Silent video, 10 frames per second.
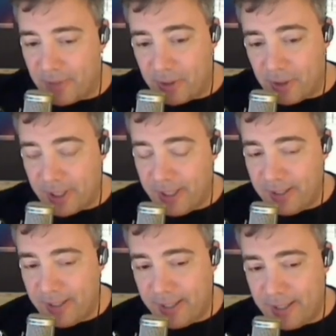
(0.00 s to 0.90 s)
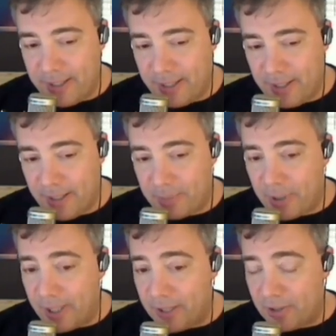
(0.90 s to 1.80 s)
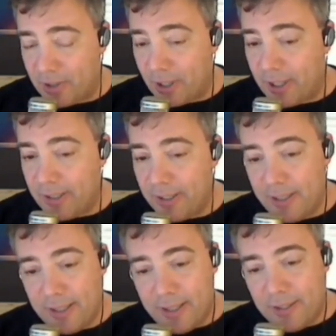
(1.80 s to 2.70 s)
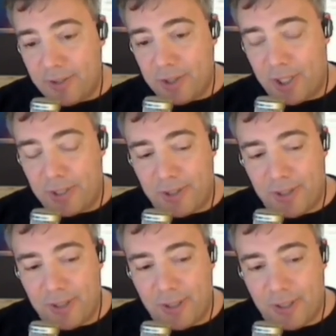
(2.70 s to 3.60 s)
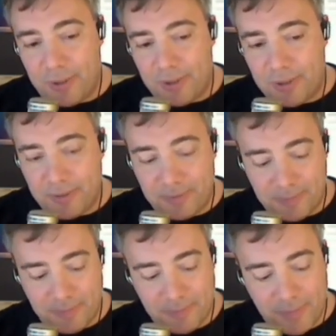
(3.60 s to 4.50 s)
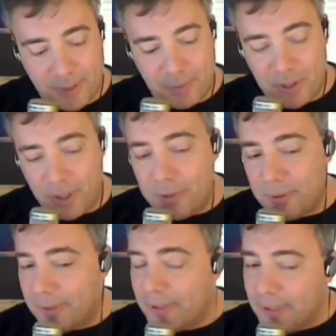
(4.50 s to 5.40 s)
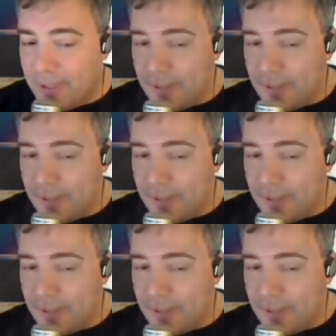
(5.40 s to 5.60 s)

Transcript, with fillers: 7 early and had done the upgrade install. Oh, the upgrade thing. There was no